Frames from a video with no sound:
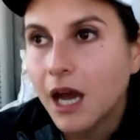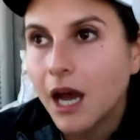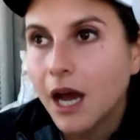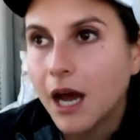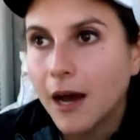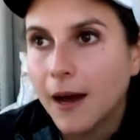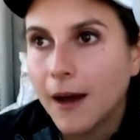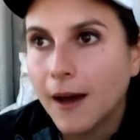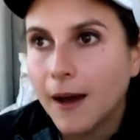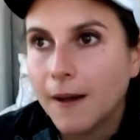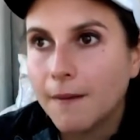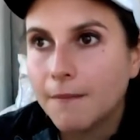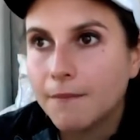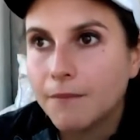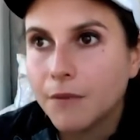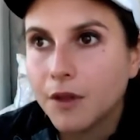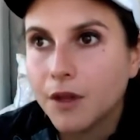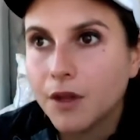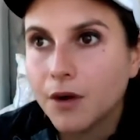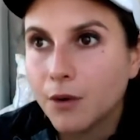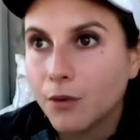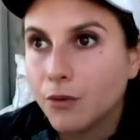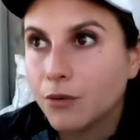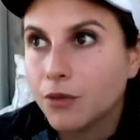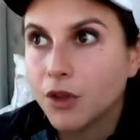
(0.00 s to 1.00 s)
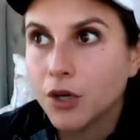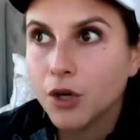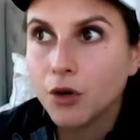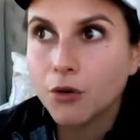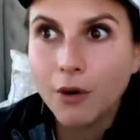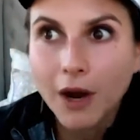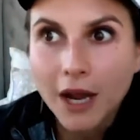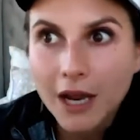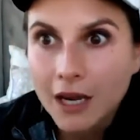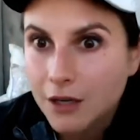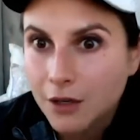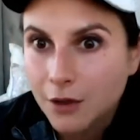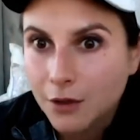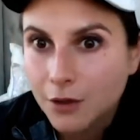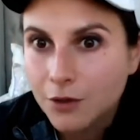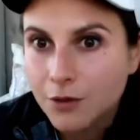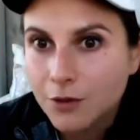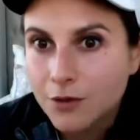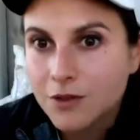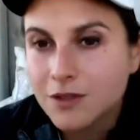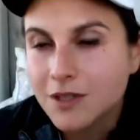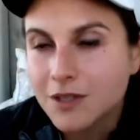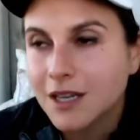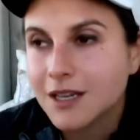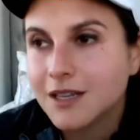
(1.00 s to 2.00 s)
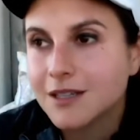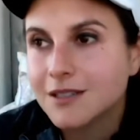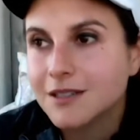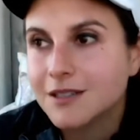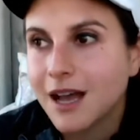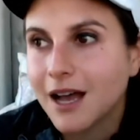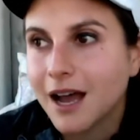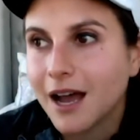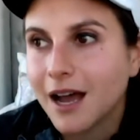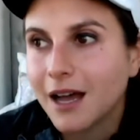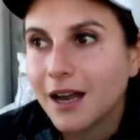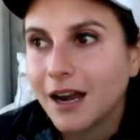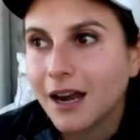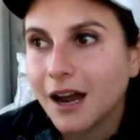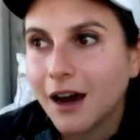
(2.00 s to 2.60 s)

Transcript: the great news is that